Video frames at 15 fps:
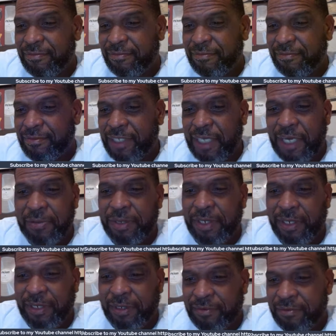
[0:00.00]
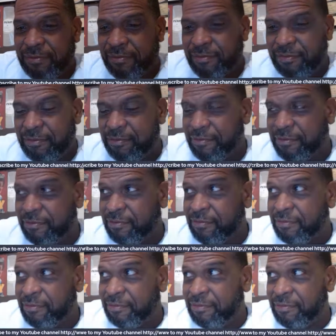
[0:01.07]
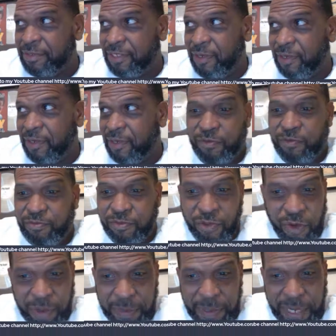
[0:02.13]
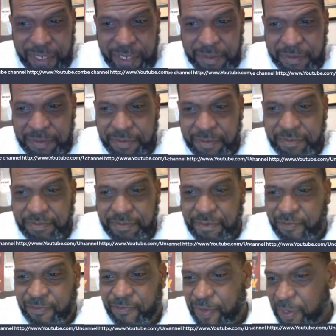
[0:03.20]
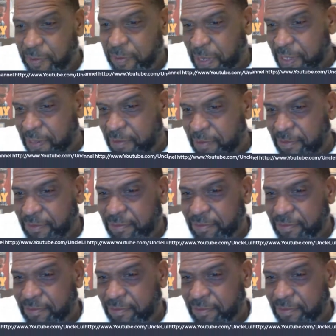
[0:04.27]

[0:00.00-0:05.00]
Tell me. If you know about him, you feel about him.